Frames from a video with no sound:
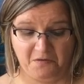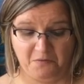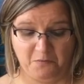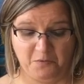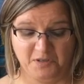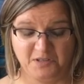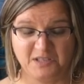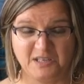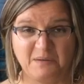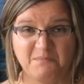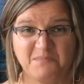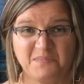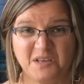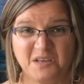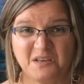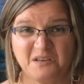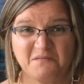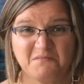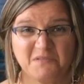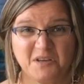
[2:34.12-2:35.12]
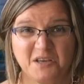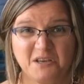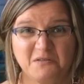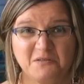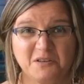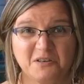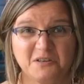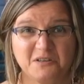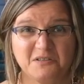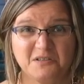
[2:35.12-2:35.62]
What's something that
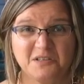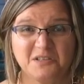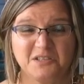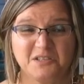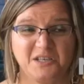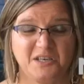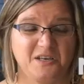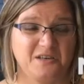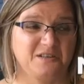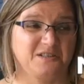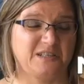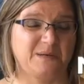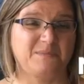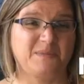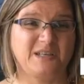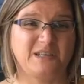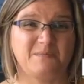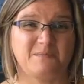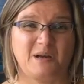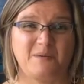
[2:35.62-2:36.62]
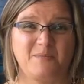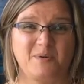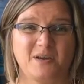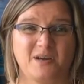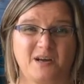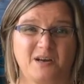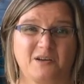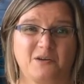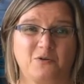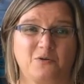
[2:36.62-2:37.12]
you learned this year? Something that might be
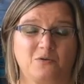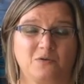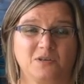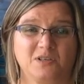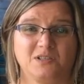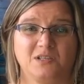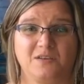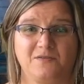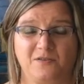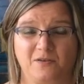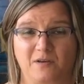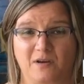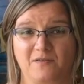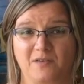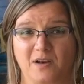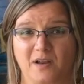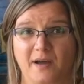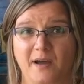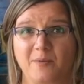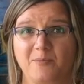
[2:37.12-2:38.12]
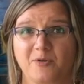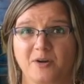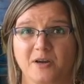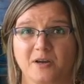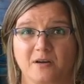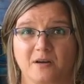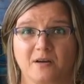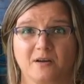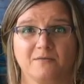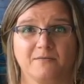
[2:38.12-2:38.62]
kind of cool is if you have a library
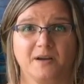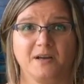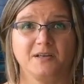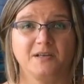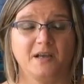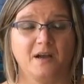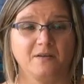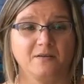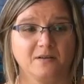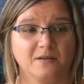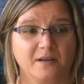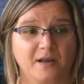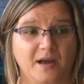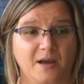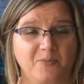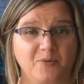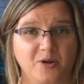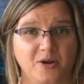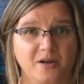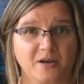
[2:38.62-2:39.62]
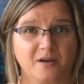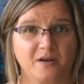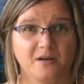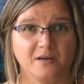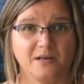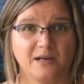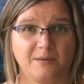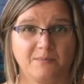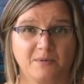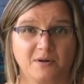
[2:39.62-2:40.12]
card, write down your library
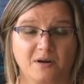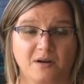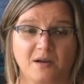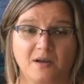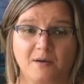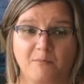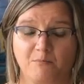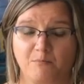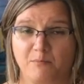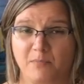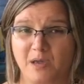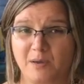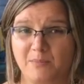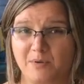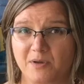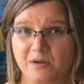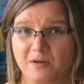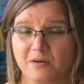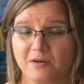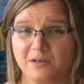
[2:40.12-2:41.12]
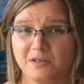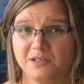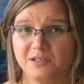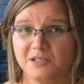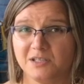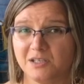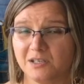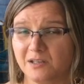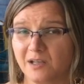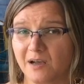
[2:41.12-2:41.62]
card number. Maybe you're going to
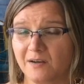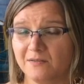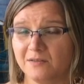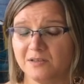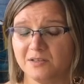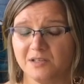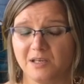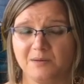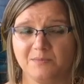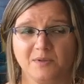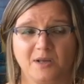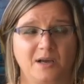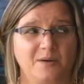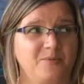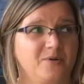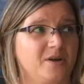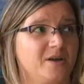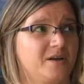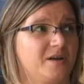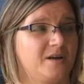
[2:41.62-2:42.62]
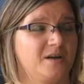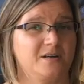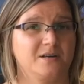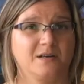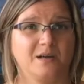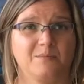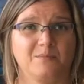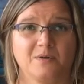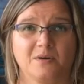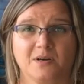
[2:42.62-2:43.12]
still have the same library card
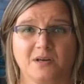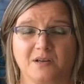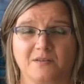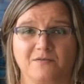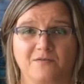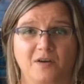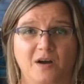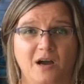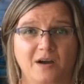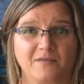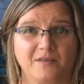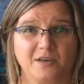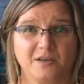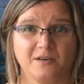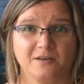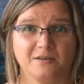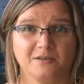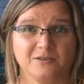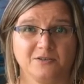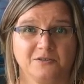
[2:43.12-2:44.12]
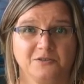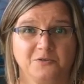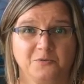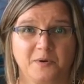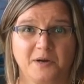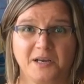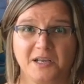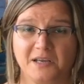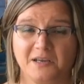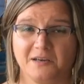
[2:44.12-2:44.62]
number in 5 years or
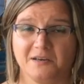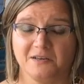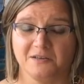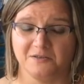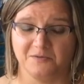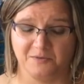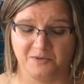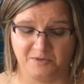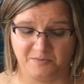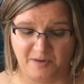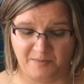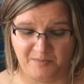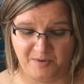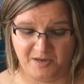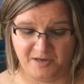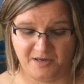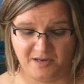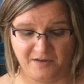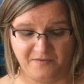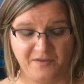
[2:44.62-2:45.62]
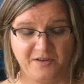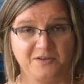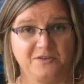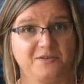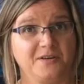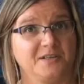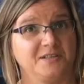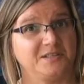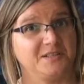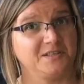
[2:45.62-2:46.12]
20 years, which might be kind of
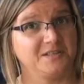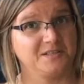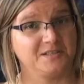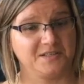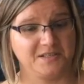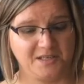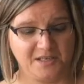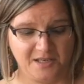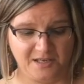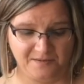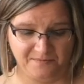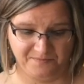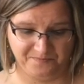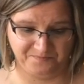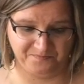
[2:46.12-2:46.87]
interesting to see.